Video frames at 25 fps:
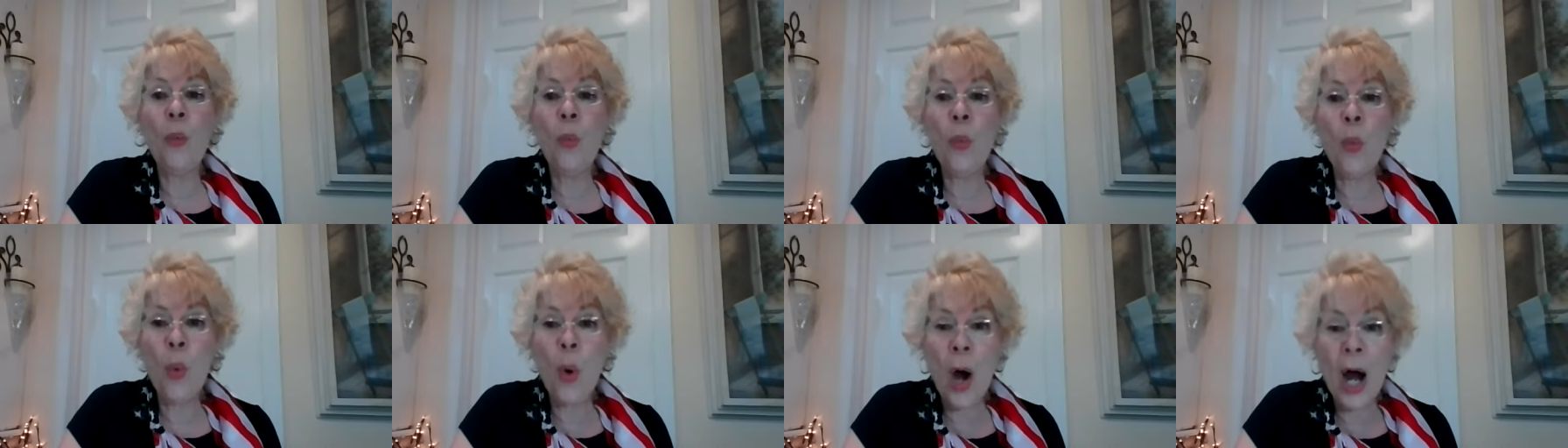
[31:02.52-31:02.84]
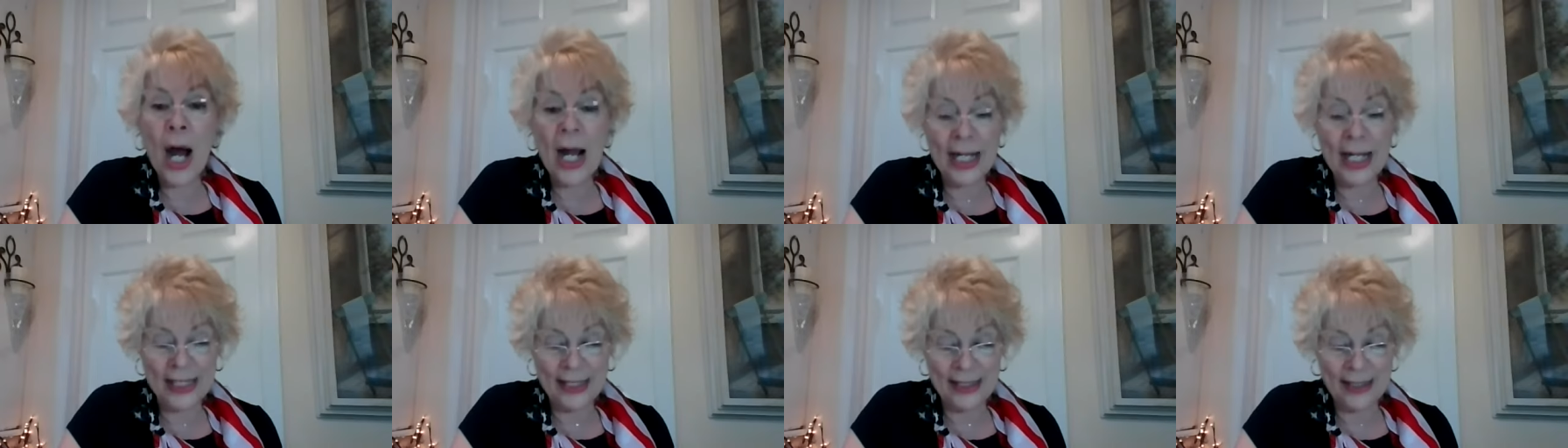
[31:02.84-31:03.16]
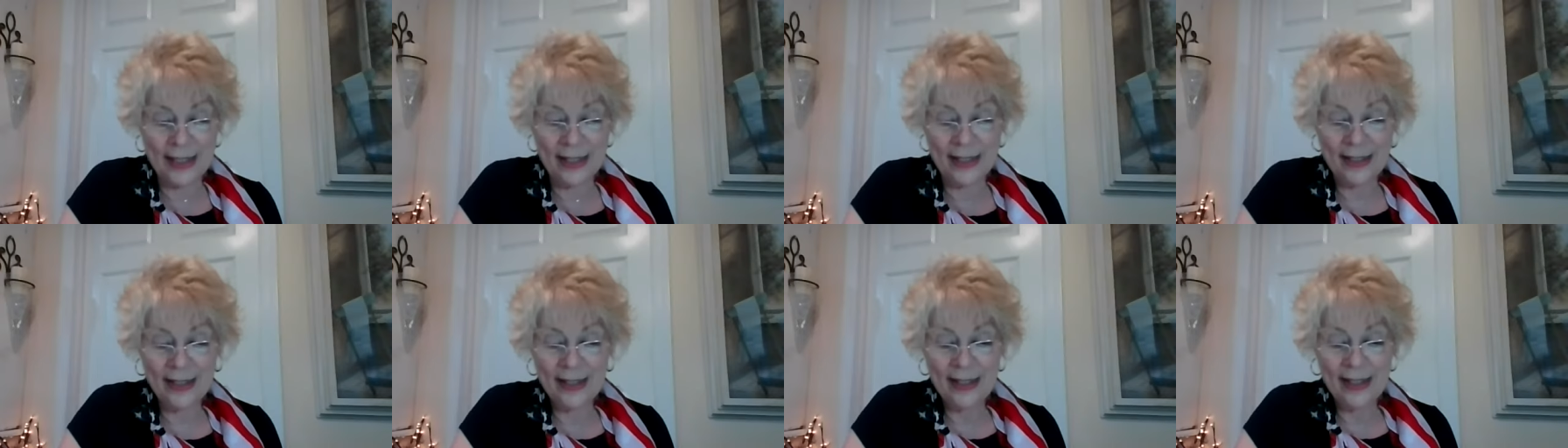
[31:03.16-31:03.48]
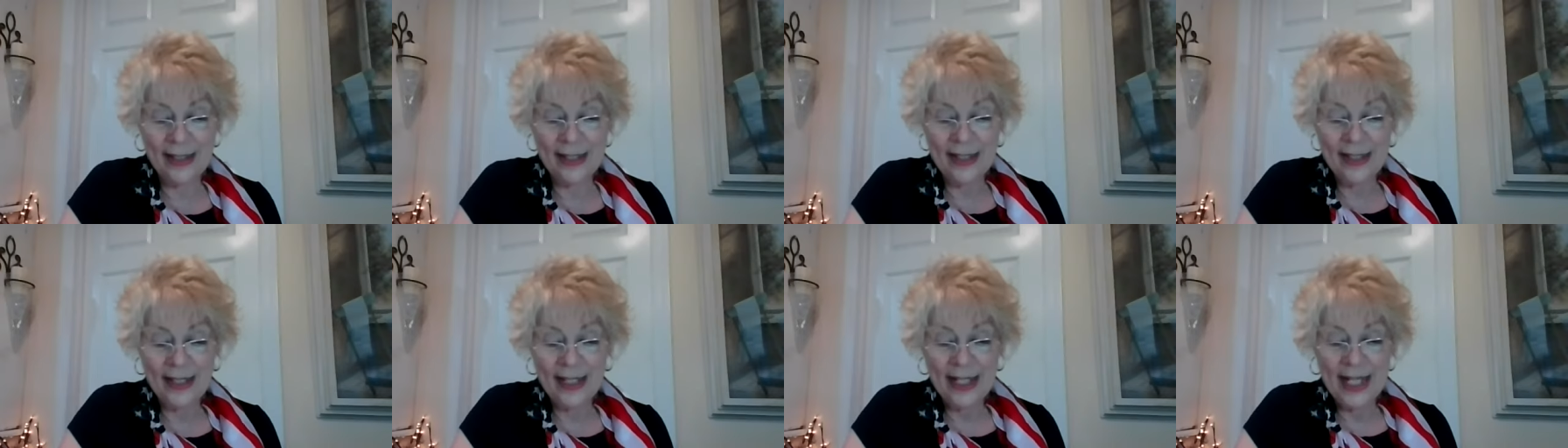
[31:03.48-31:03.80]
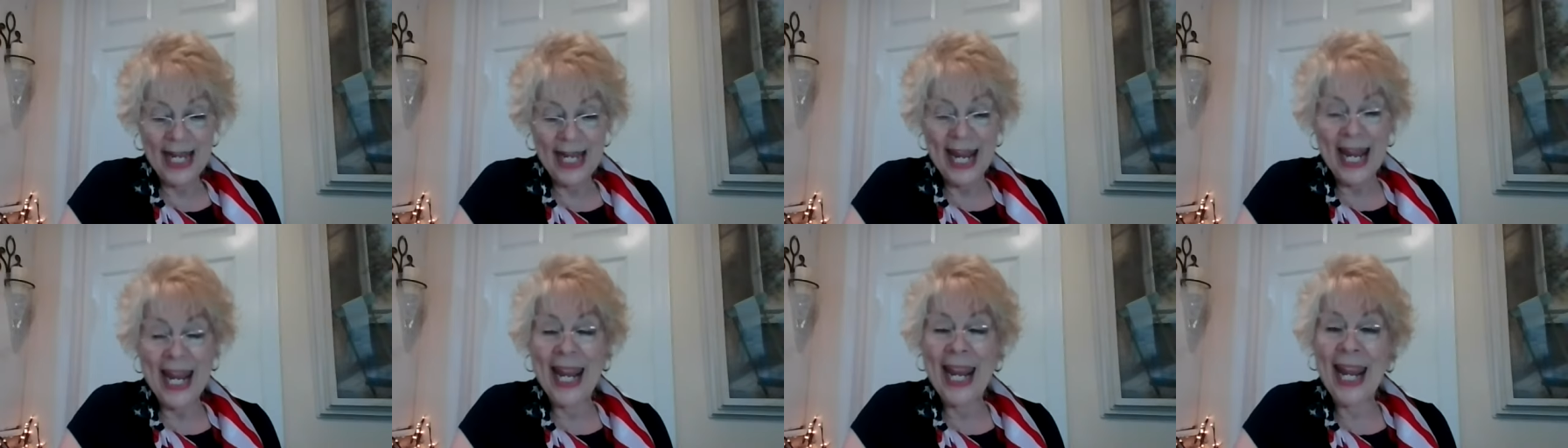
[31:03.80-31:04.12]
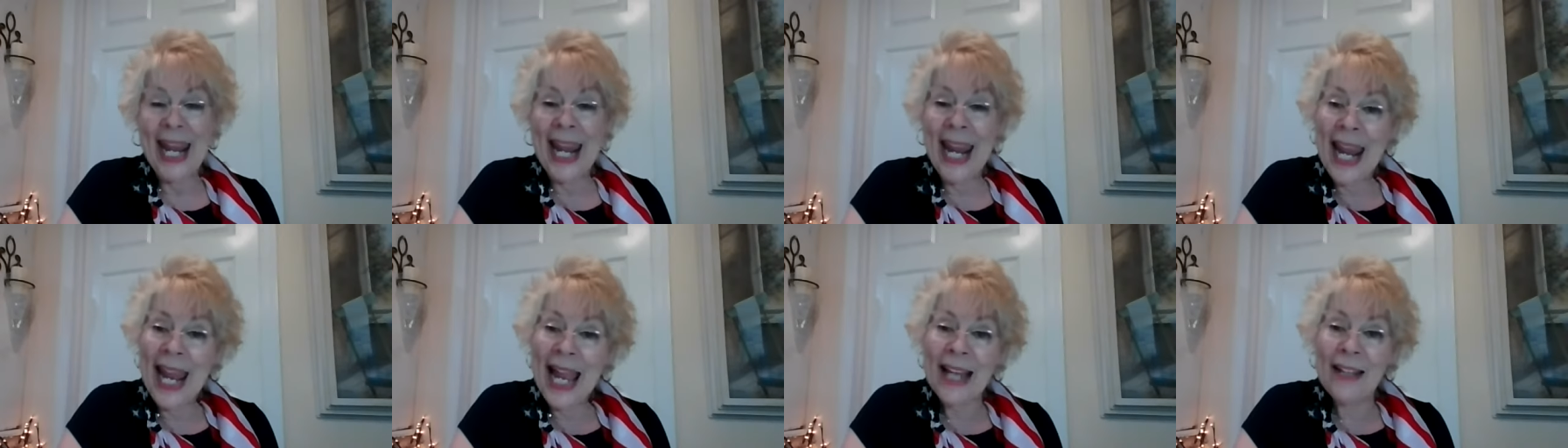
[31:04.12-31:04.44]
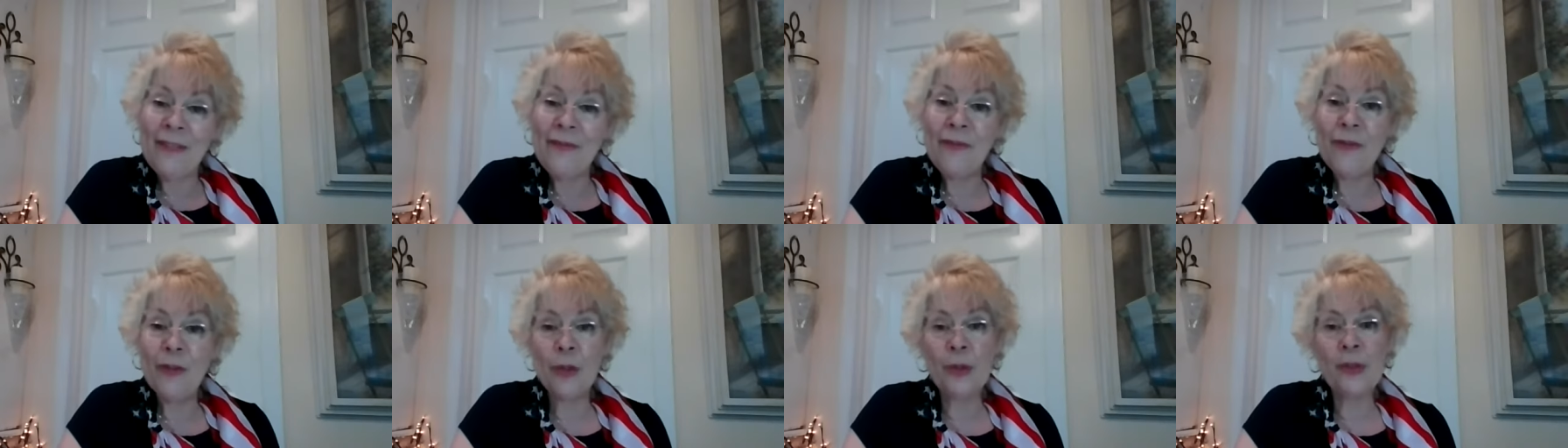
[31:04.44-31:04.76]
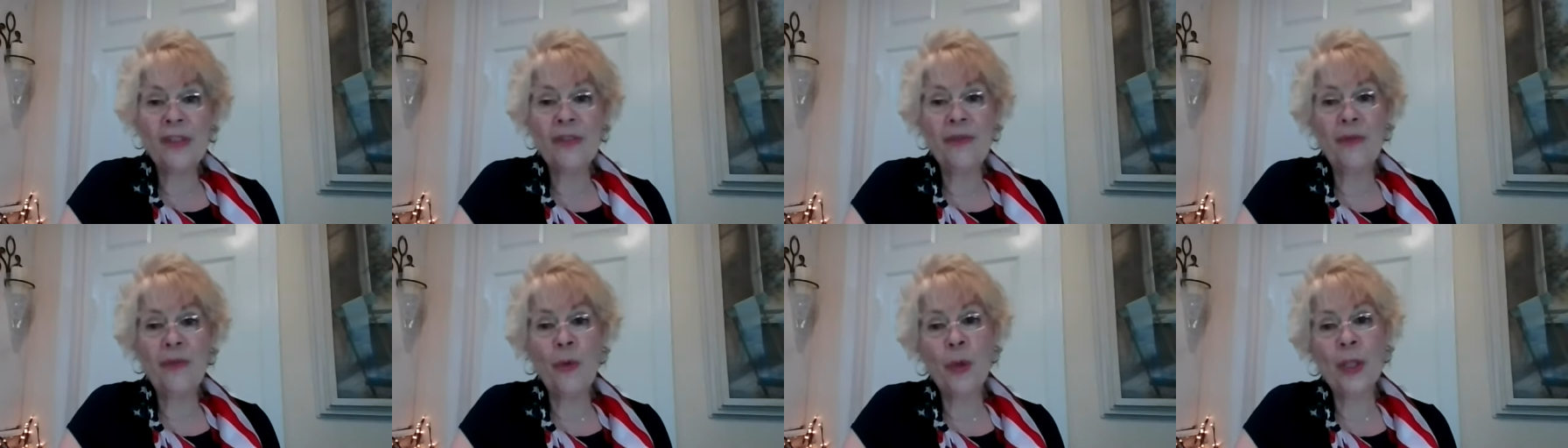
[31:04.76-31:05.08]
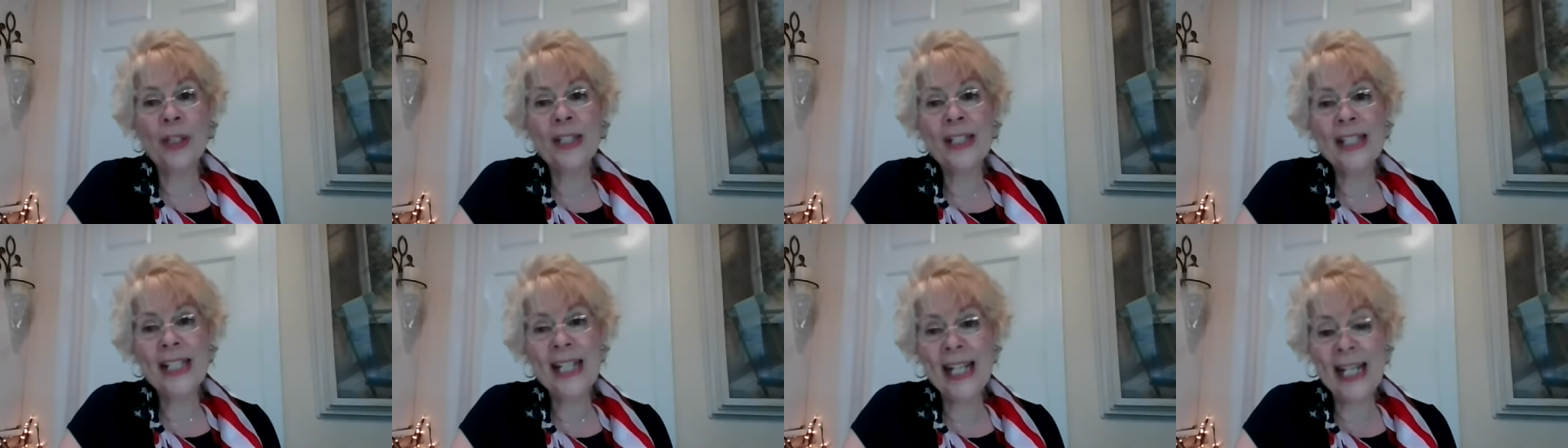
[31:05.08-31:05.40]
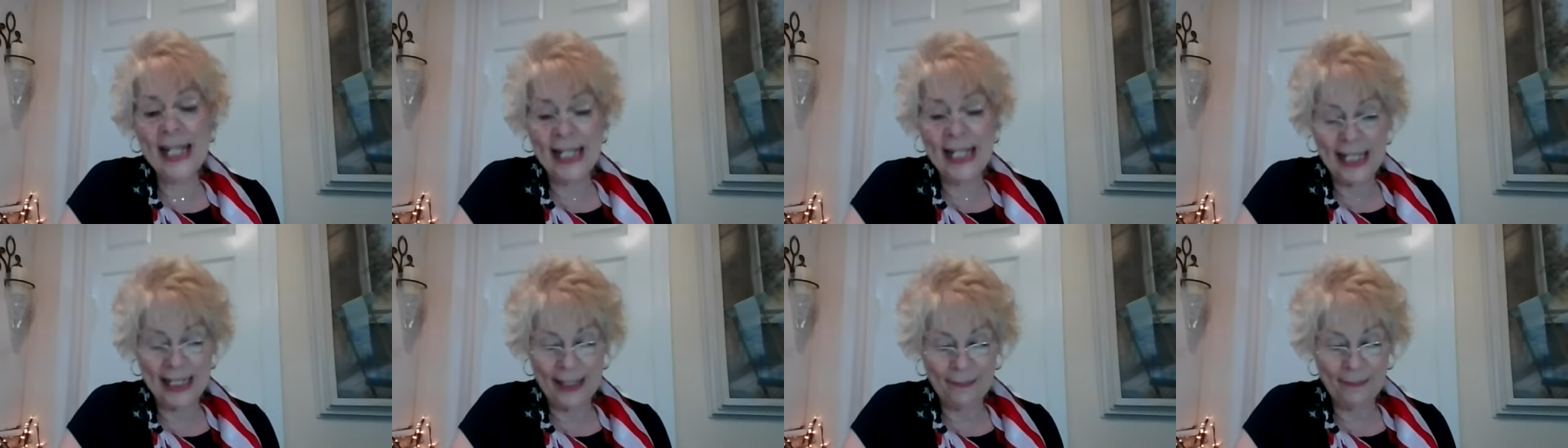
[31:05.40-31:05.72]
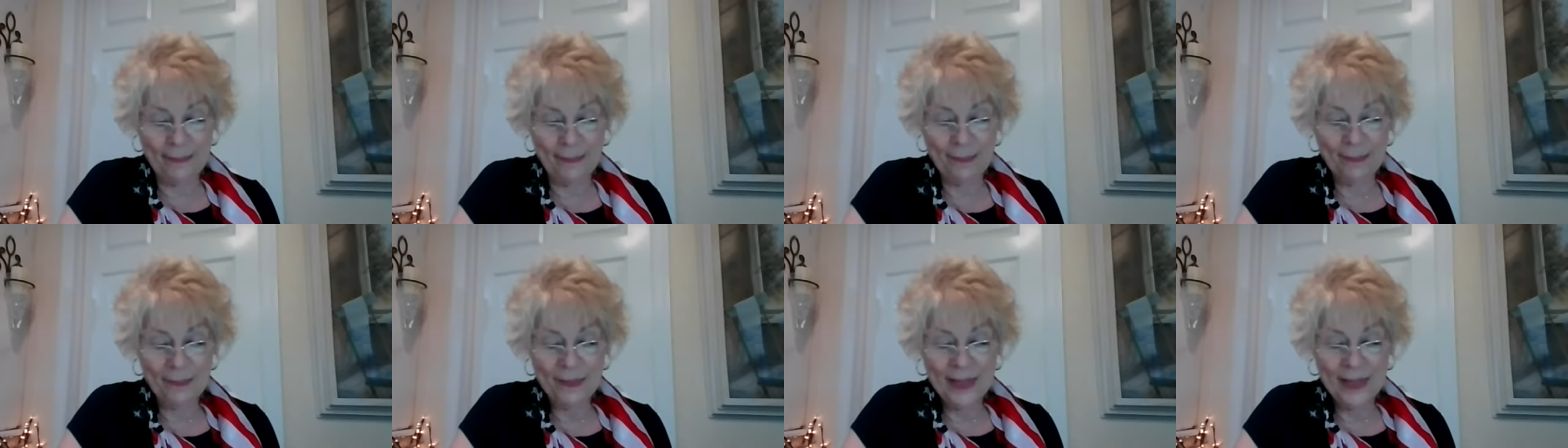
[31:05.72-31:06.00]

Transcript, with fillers: 1 and verse 14.